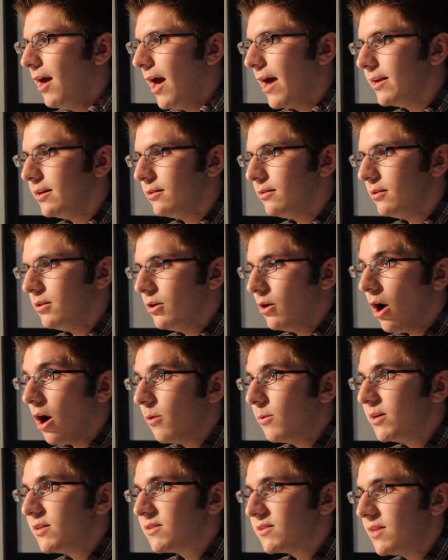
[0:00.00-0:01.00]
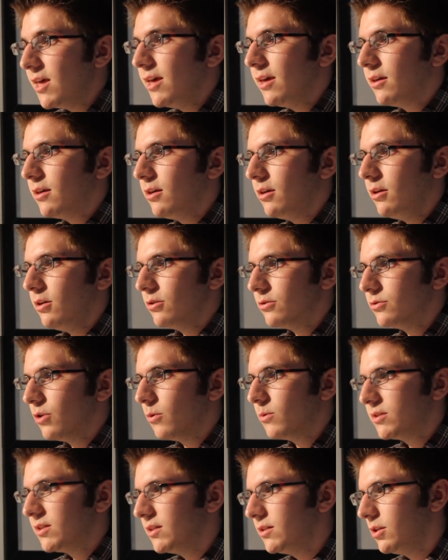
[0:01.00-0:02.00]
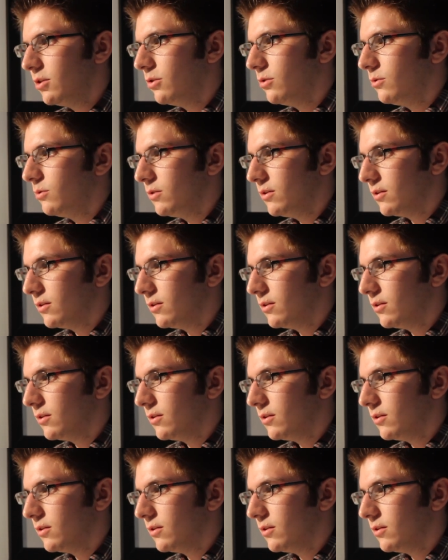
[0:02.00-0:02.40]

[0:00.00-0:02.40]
and you always think you'll know what to do.